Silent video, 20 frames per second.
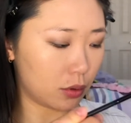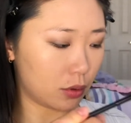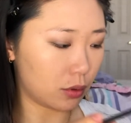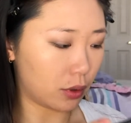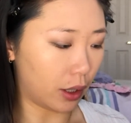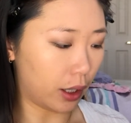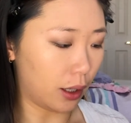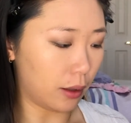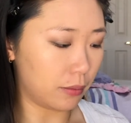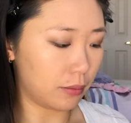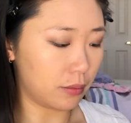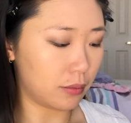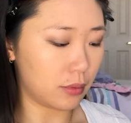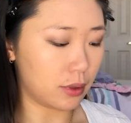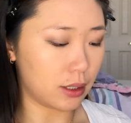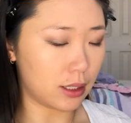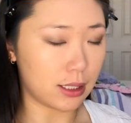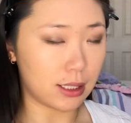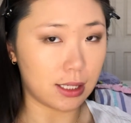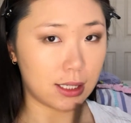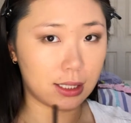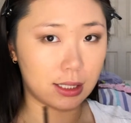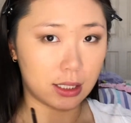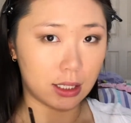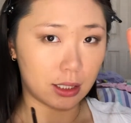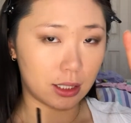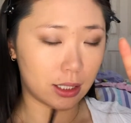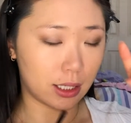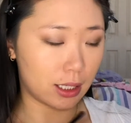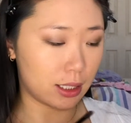Okay, this is
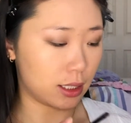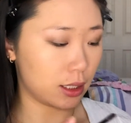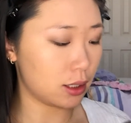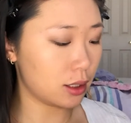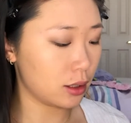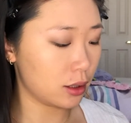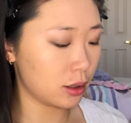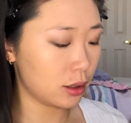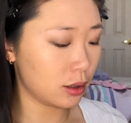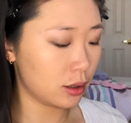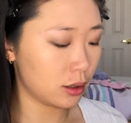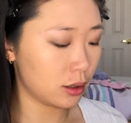Steal a Kitten.